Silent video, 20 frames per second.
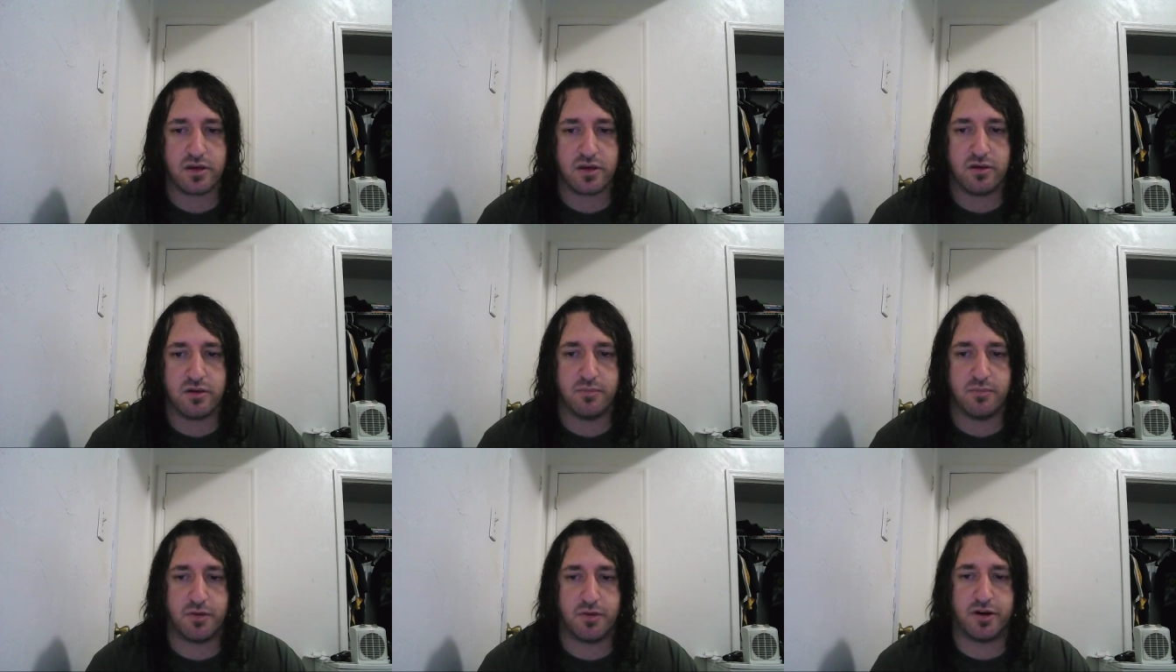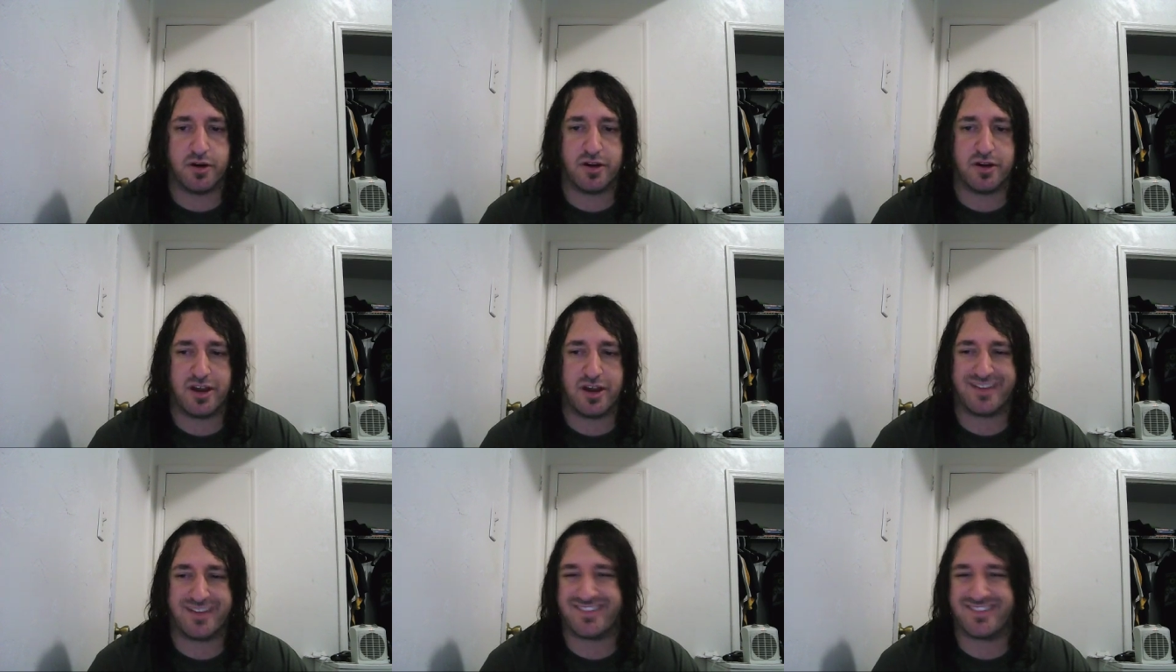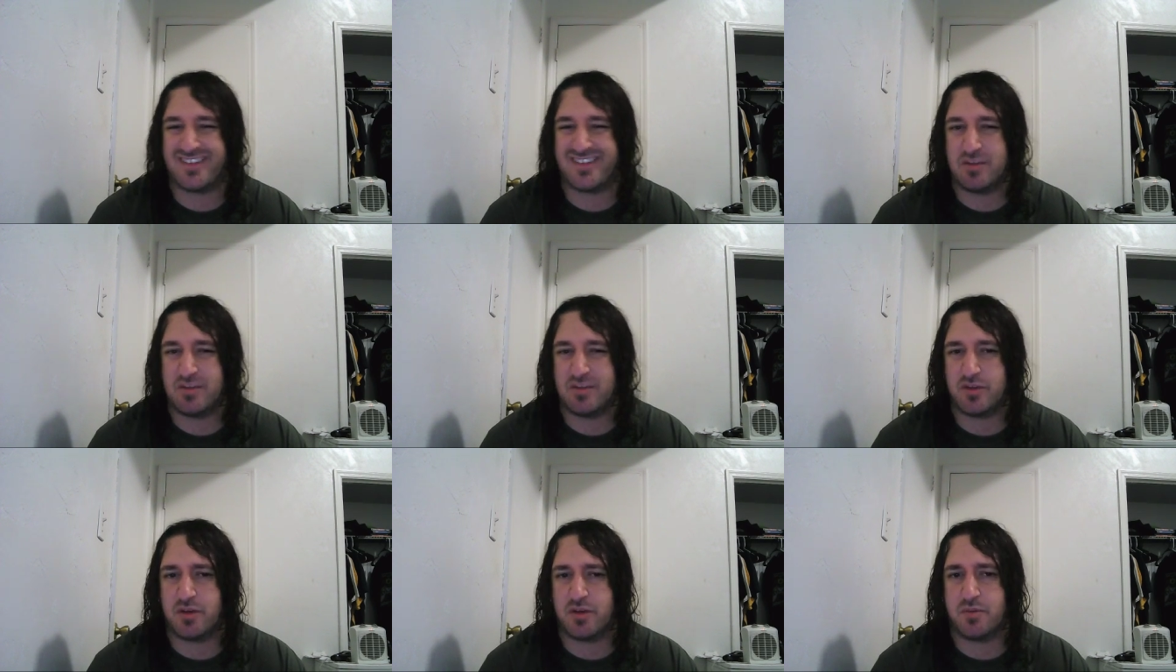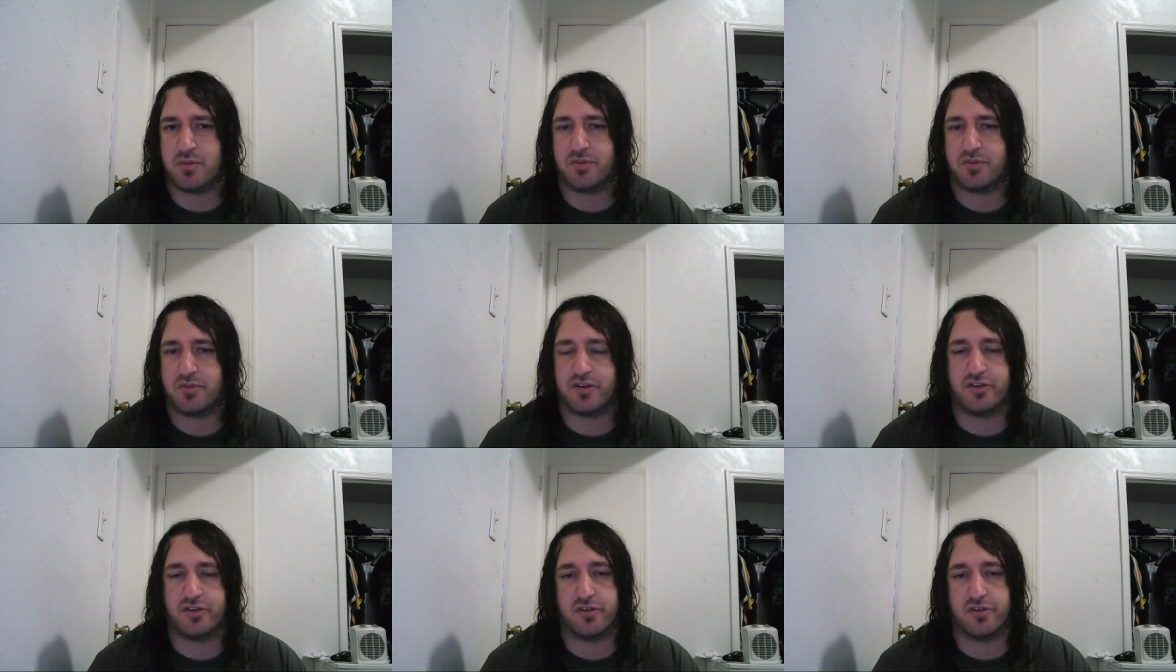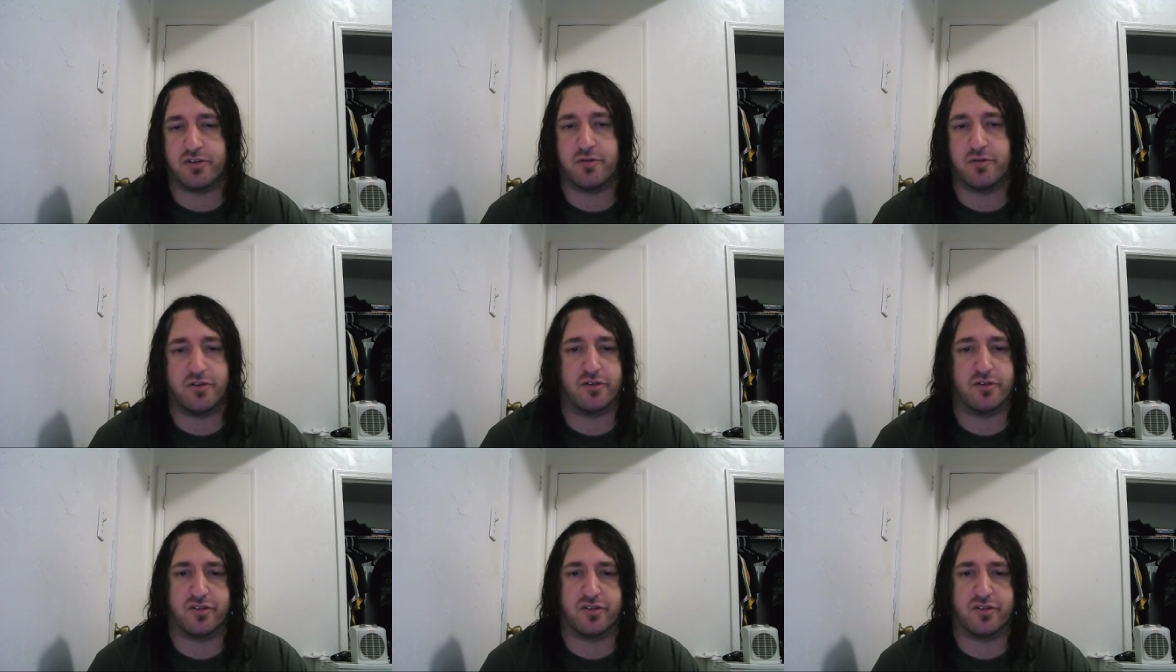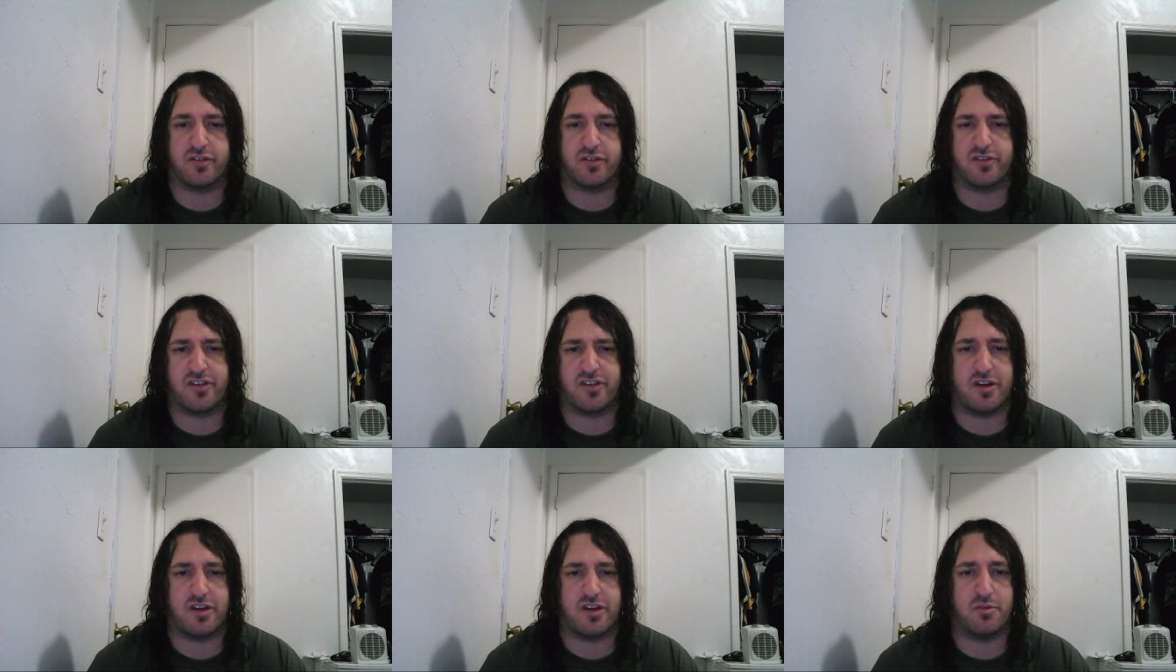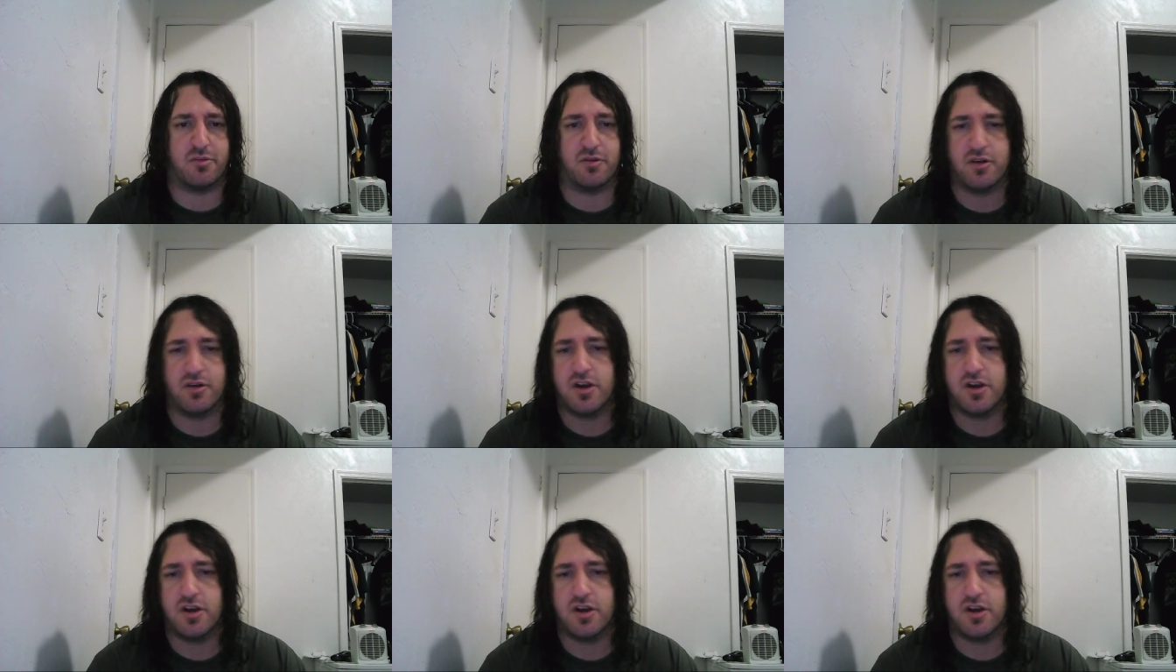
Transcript: But at the same time, so it's understandable.